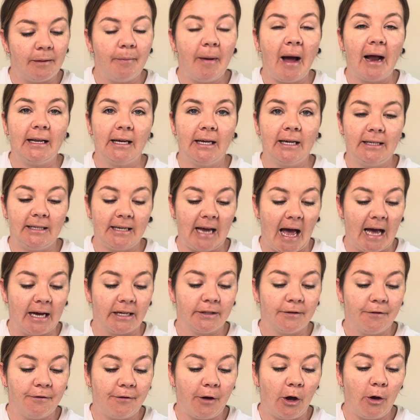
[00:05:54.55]
panic attacks,
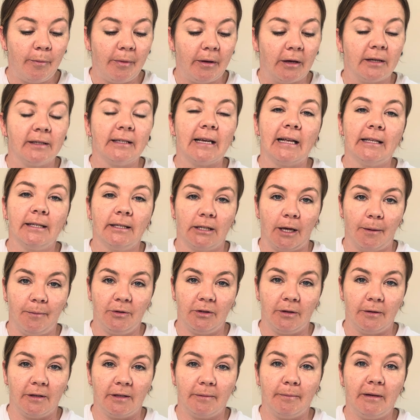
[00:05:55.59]
phobias, and
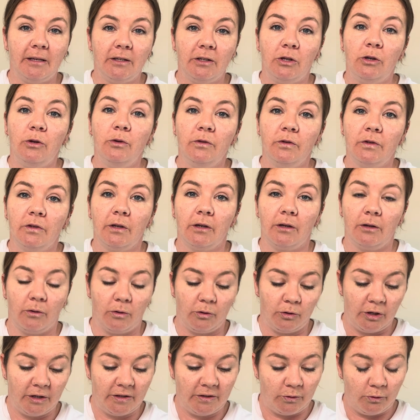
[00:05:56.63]
substance misuse
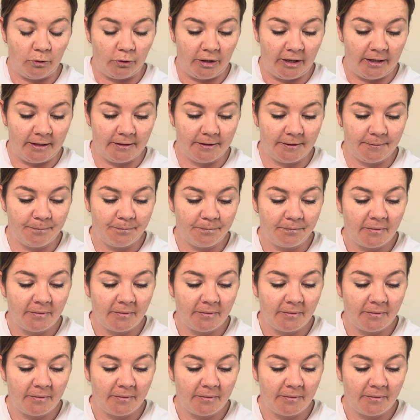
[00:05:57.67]
disorders.